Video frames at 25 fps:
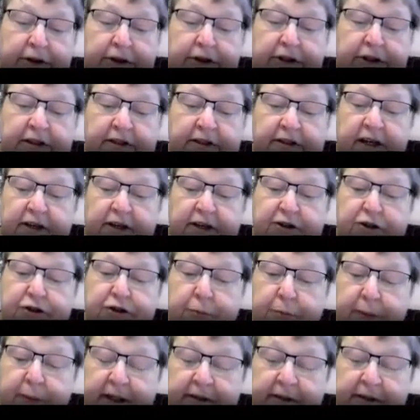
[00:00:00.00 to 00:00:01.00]
is
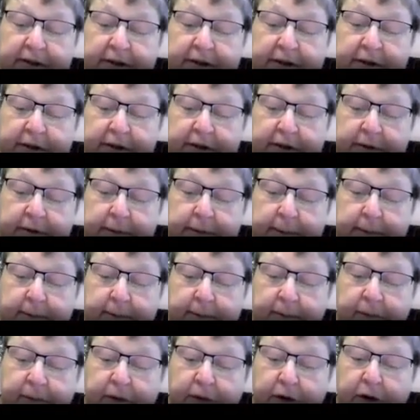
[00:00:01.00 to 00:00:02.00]
isometric
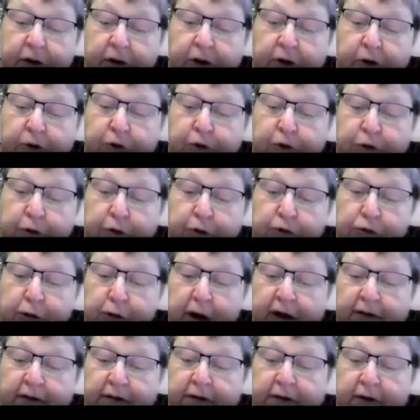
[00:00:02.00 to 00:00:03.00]
to a
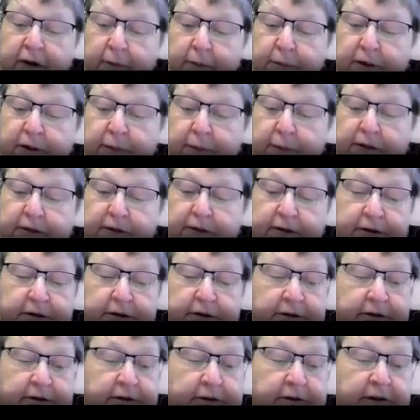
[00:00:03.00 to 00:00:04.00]

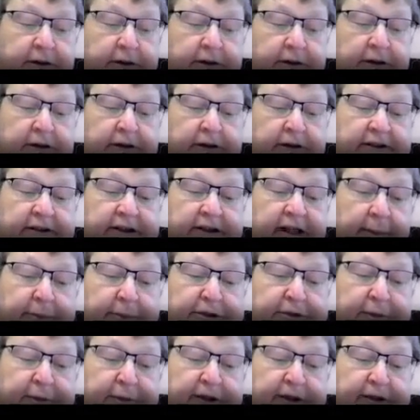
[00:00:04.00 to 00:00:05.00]
one-complemented
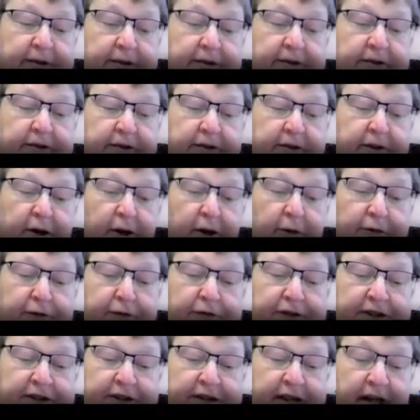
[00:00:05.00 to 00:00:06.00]
subspace
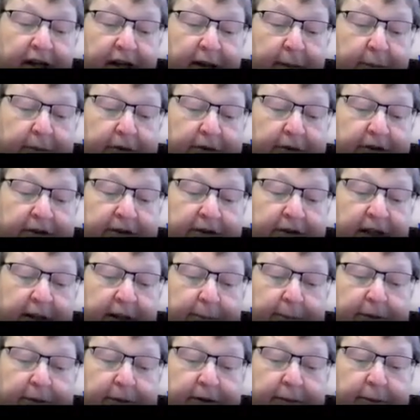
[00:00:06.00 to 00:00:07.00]
of some
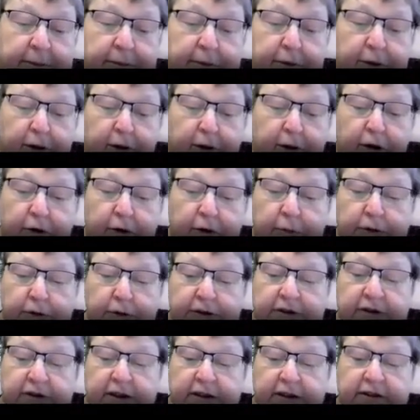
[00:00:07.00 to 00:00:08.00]
separable
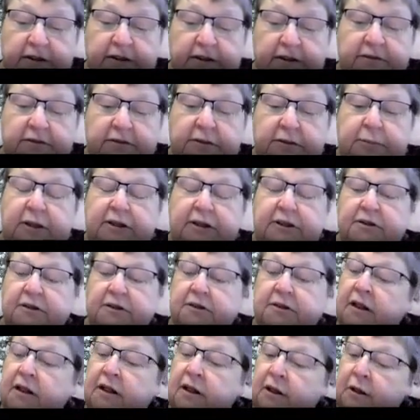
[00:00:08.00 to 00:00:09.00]
almost transitive
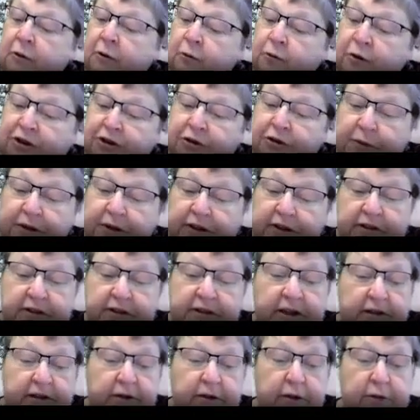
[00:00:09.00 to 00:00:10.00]
spaces, which means
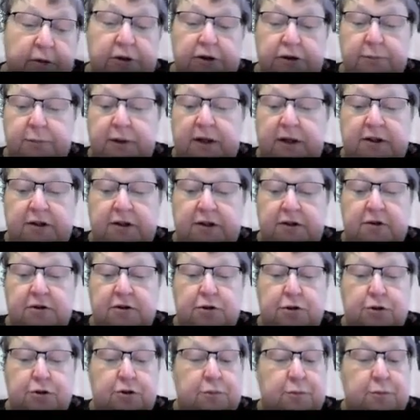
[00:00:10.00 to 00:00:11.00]
that those spaces
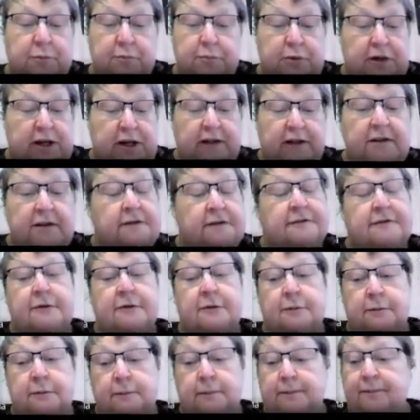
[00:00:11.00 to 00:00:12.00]
should be plentiful,